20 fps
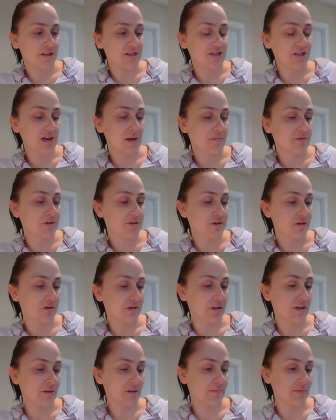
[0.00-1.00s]
jammers are
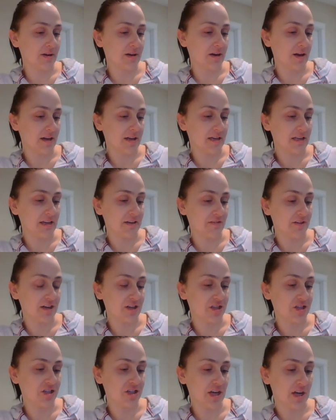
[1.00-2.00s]
a little bit uneven
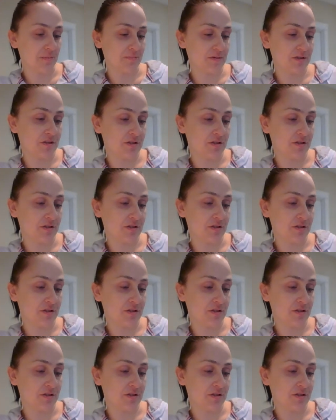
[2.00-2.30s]
in shape,